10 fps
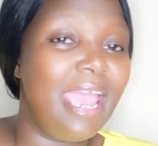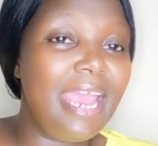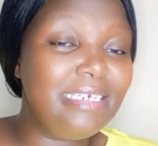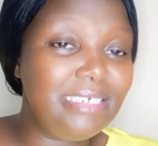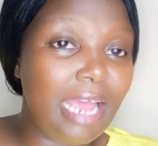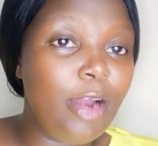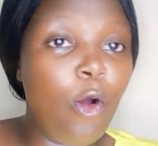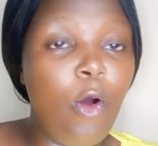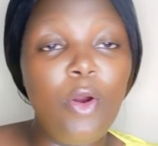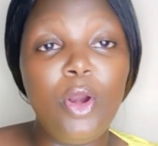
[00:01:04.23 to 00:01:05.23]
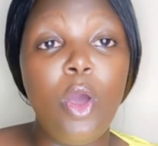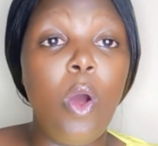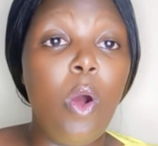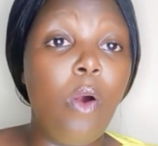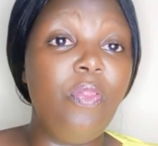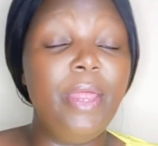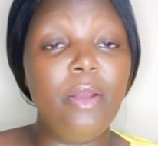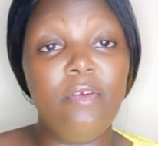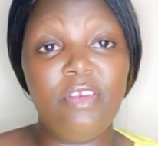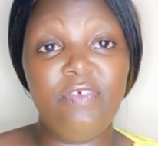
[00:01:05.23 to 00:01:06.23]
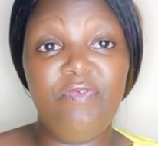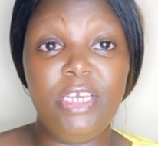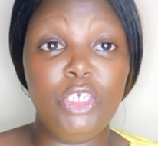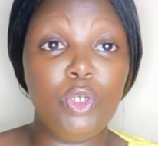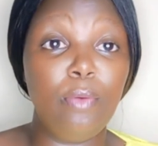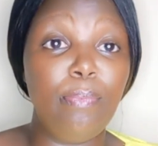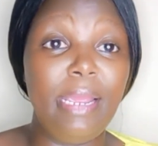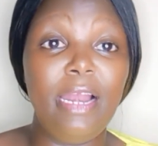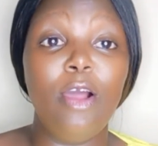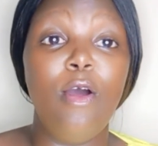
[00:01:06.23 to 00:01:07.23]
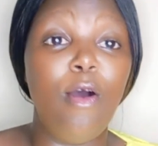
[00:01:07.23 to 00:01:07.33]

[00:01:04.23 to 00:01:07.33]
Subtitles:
and turn on all the notification bell